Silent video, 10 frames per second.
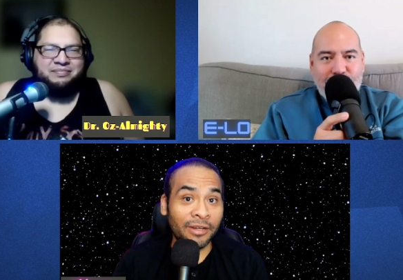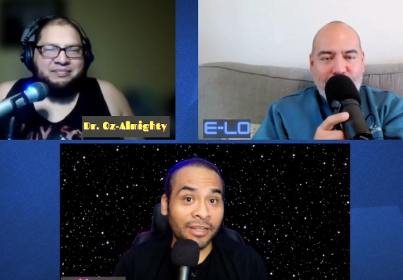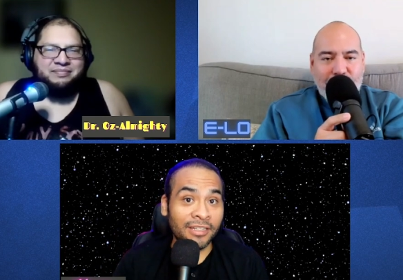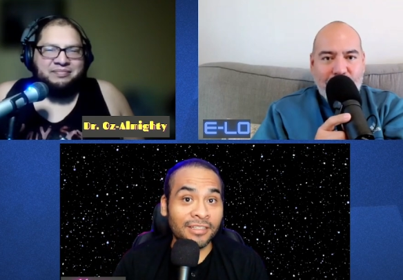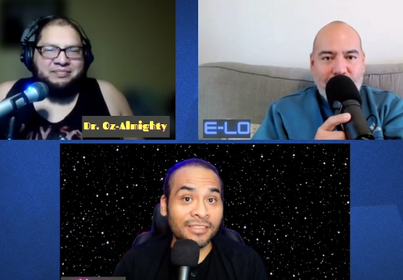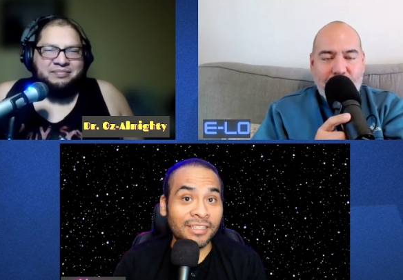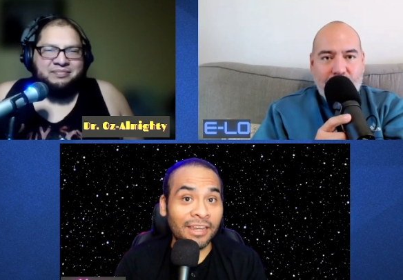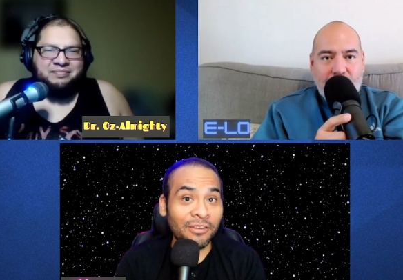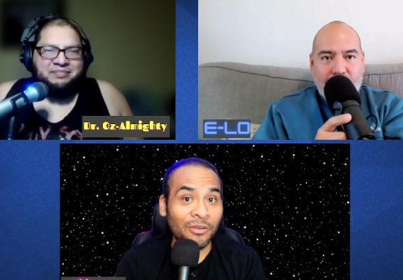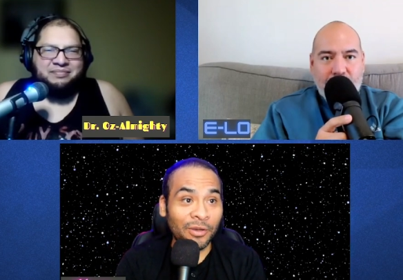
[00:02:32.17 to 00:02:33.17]
Speaker 1: ring. He does
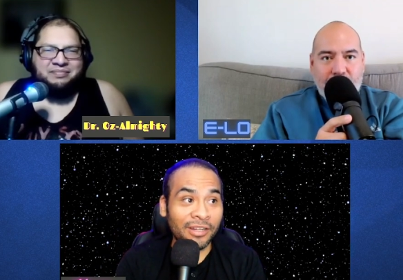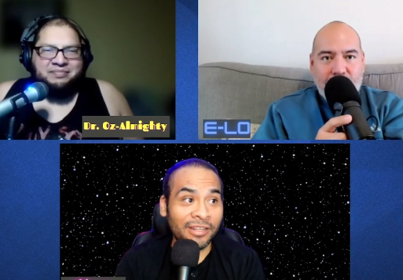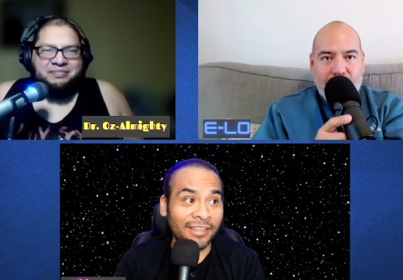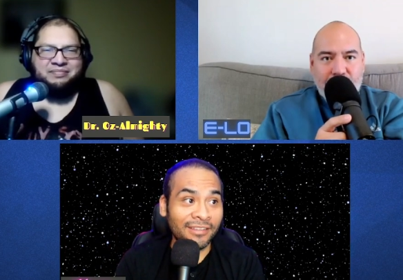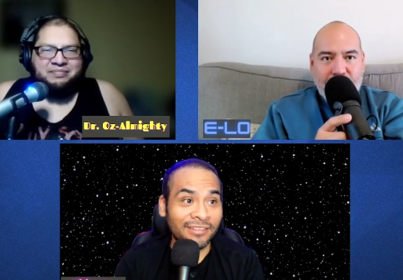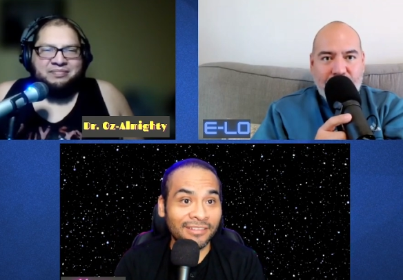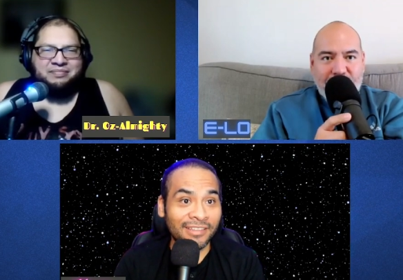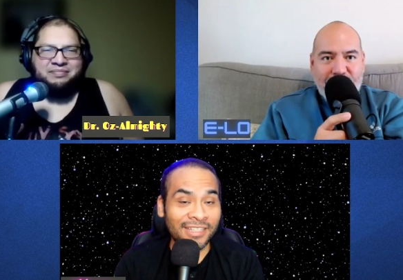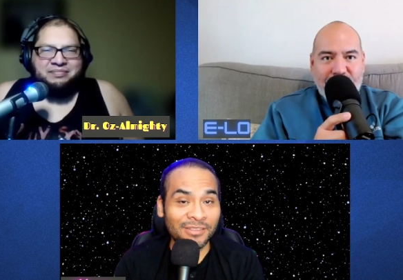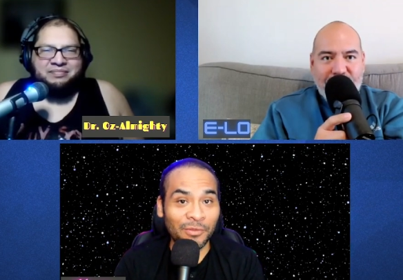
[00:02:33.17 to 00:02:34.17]
carry a wedding like
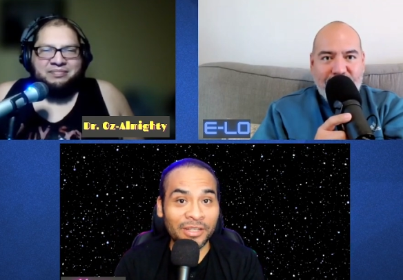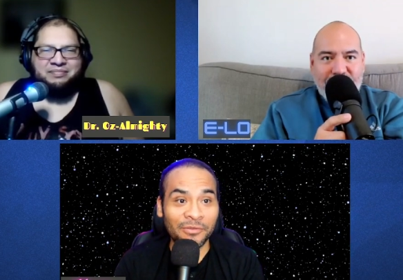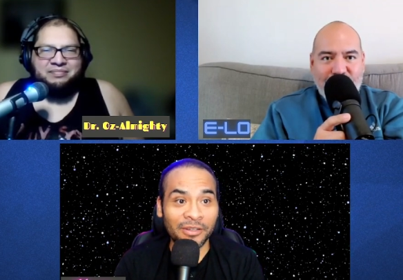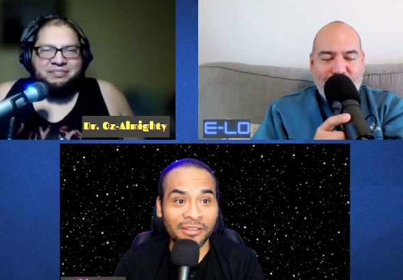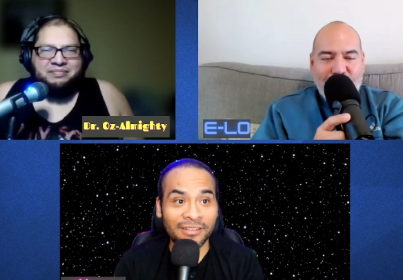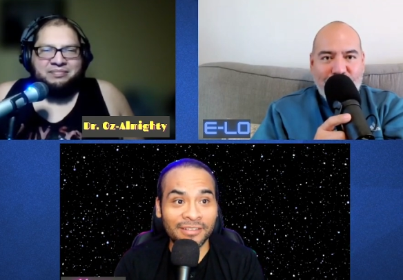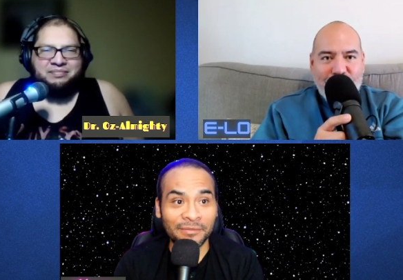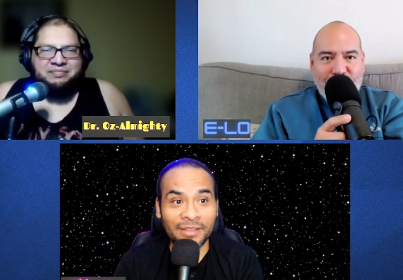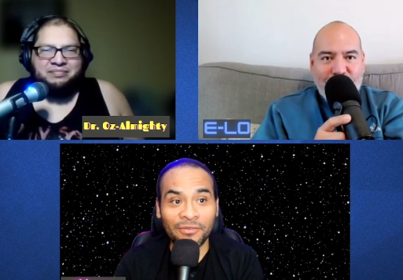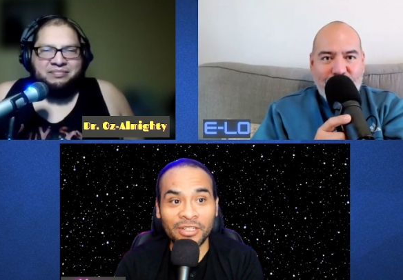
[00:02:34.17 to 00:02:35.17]
he has a wedding mm-hmm. ring.
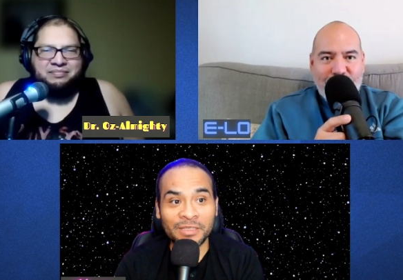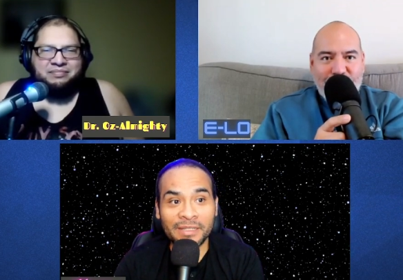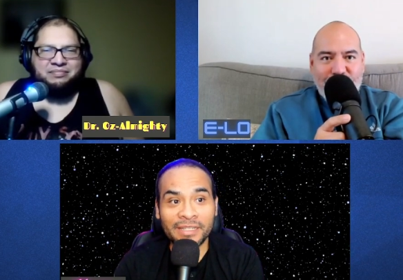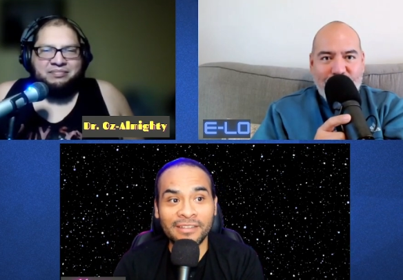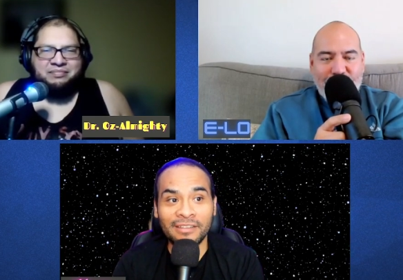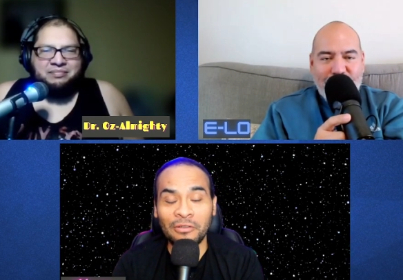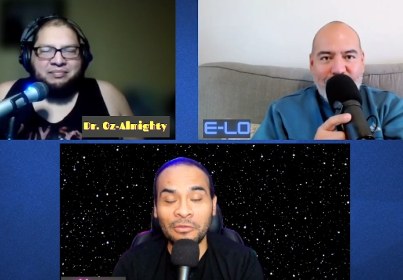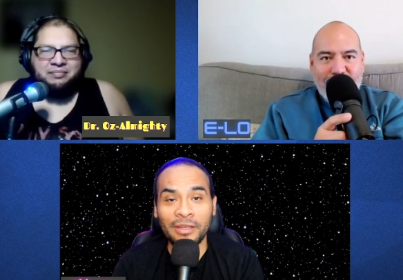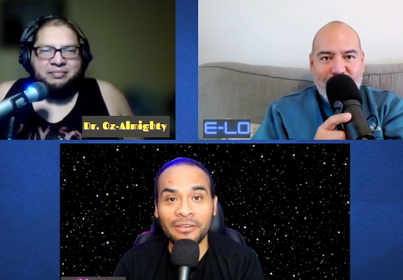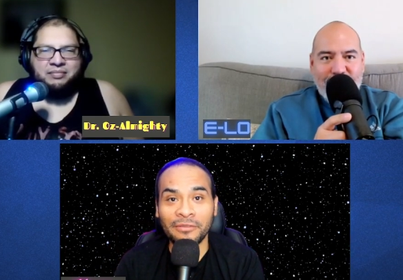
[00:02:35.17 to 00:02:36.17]
Never explained the
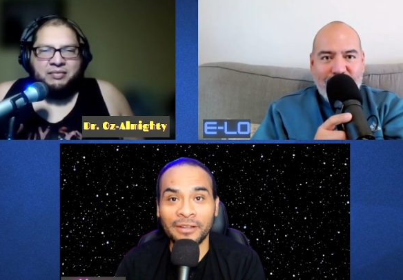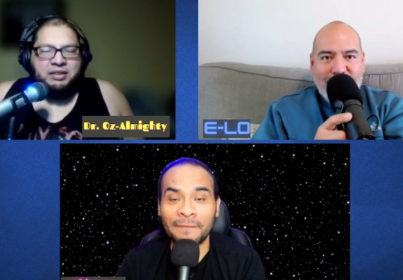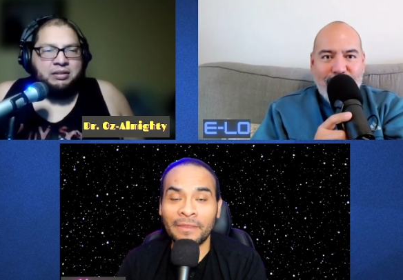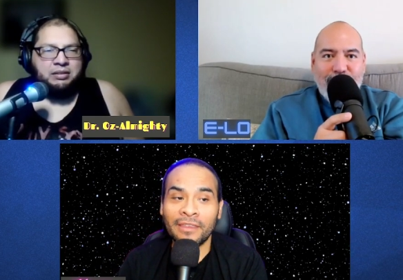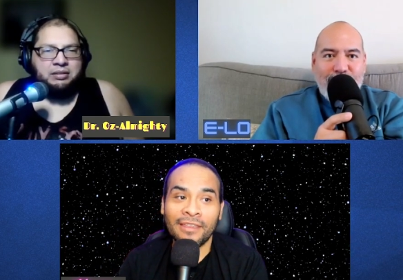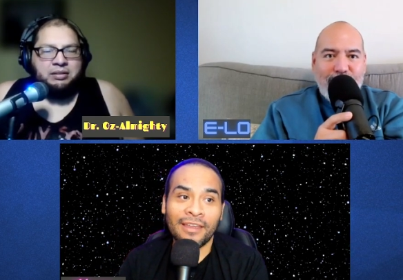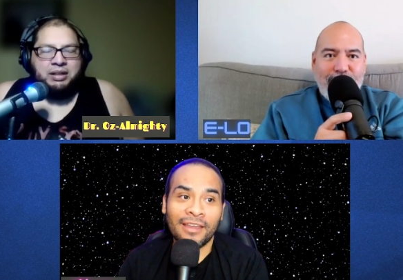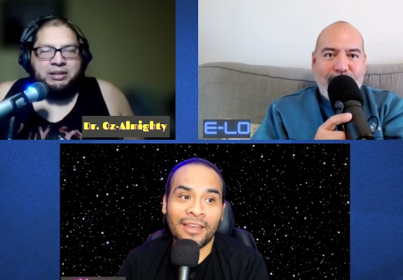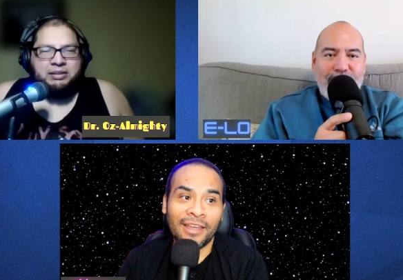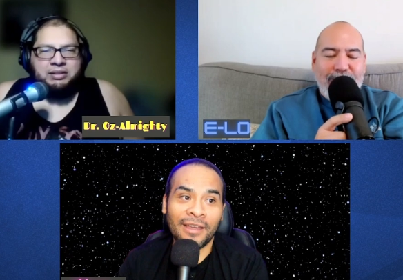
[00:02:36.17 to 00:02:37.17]
whole wedding ring.
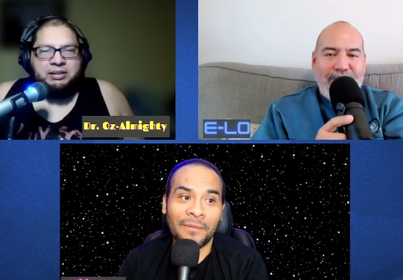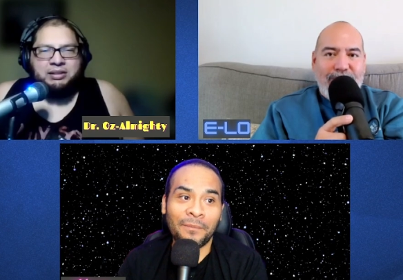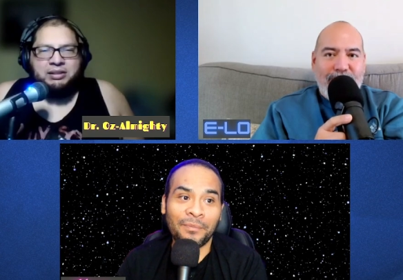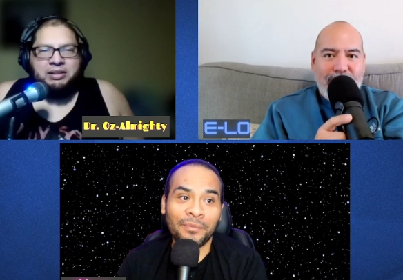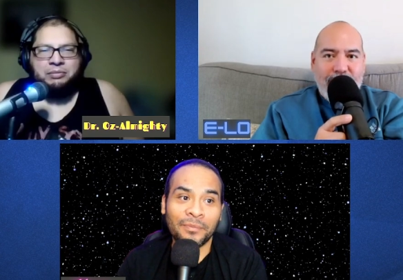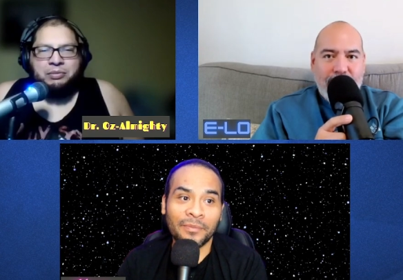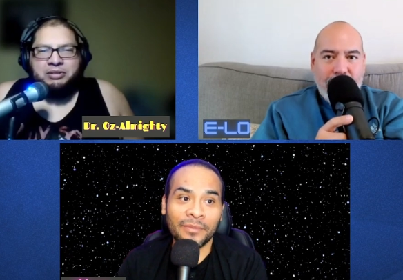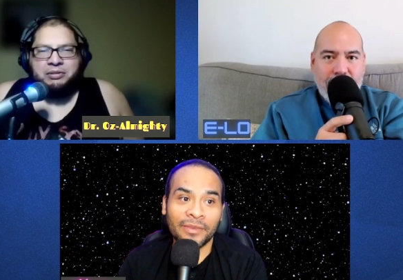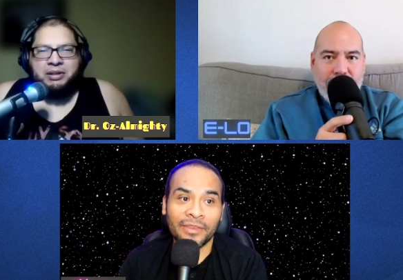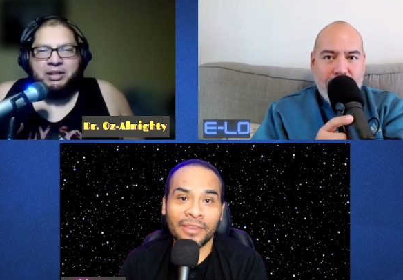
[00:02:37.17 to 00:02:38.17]
Yeah, because um, you
Speaker 2: see, he
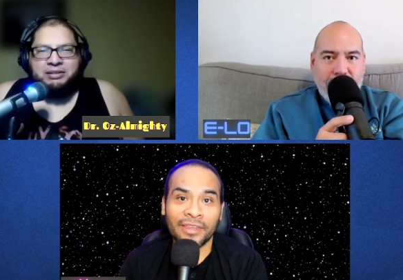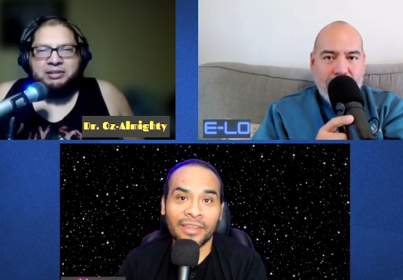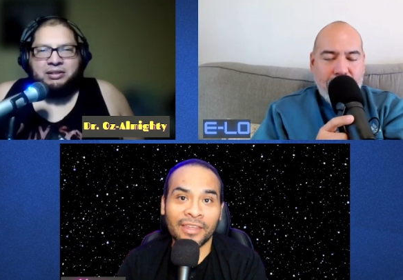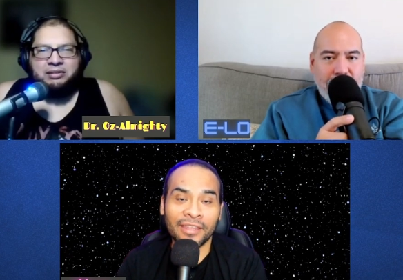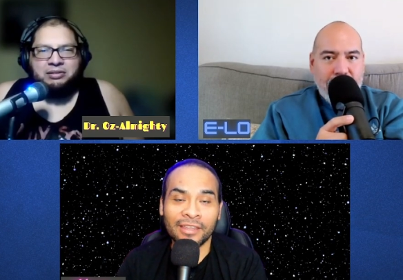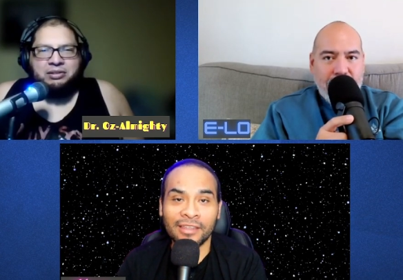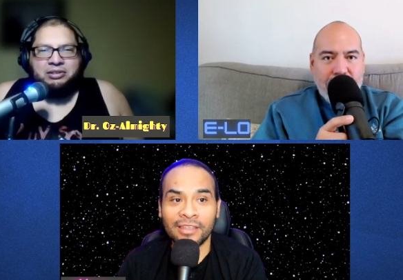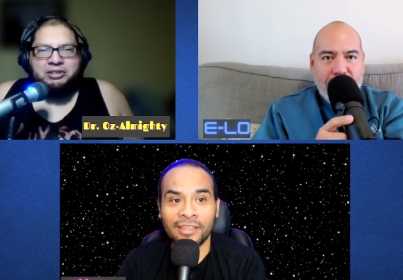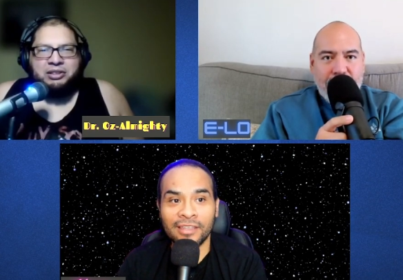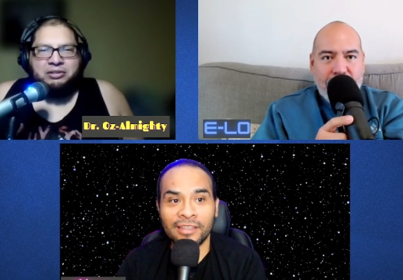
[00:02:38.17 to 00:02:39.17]
puts some glasses on,
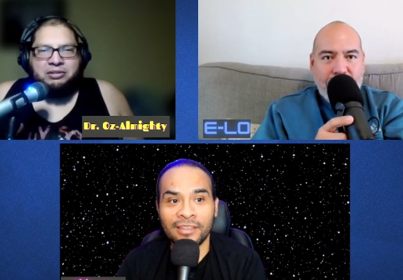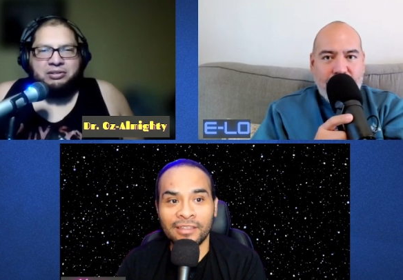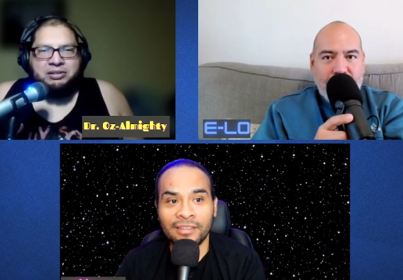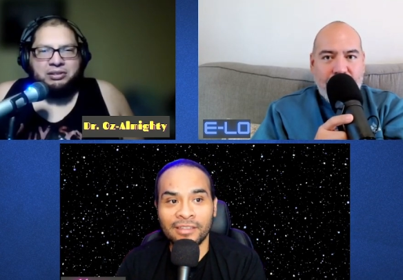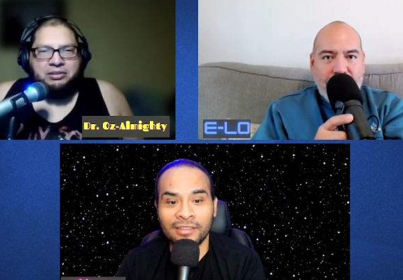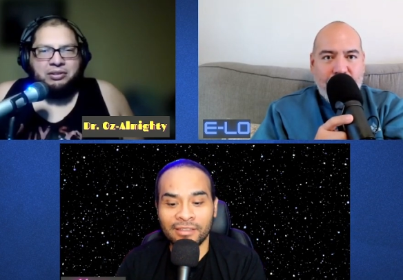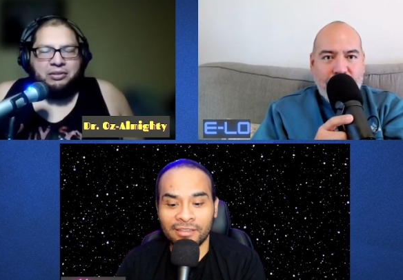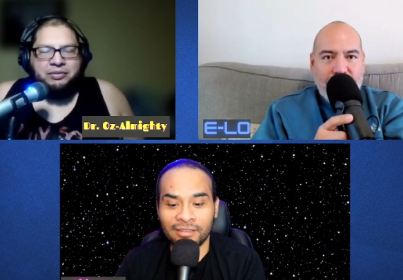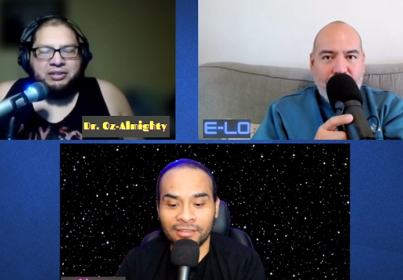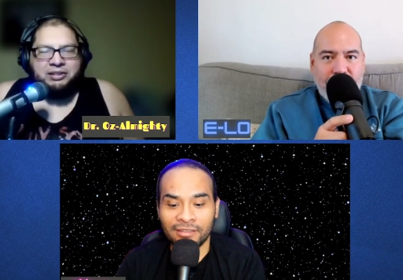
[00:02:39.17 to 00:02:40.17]
looks at you, goes, "You're
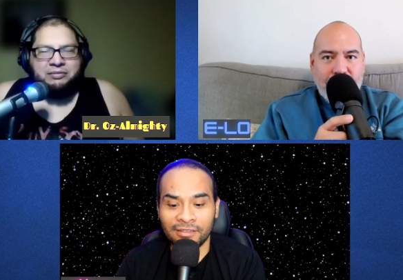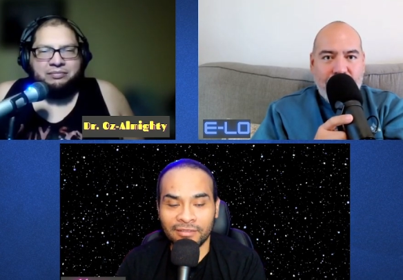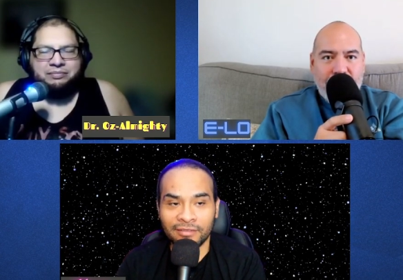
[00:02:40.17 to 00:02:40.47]
all fucked up."